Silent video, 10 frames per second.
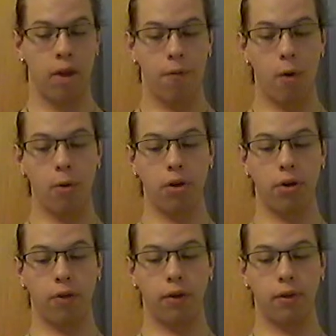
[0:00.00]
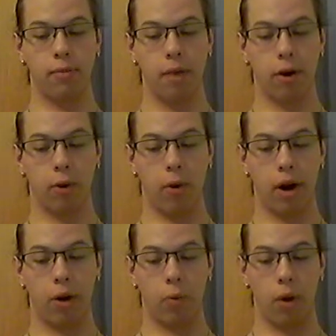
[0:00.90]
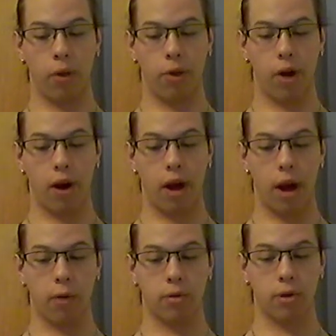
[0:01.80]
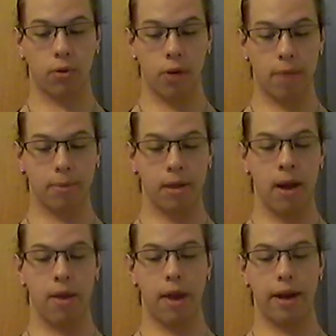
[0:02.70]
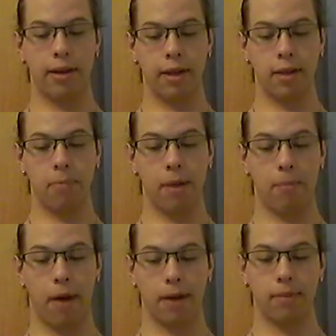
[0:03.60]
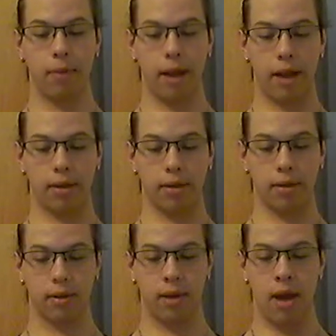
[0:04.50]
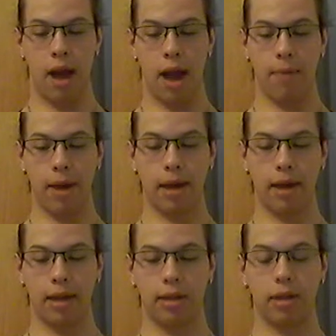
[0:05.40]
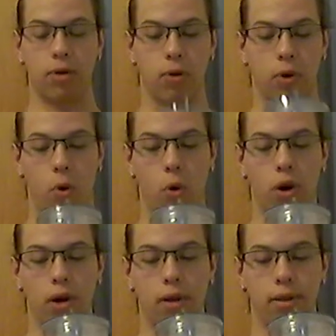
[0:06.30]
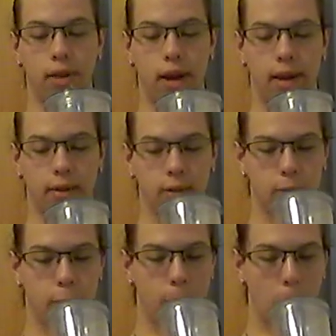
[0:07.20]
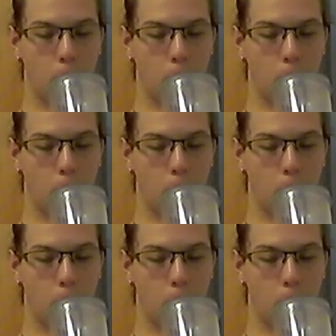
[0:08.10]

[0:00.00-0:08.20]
Phone interviews may require well-thought-out scripts that anticipate possible answers and make it easy to record said answers.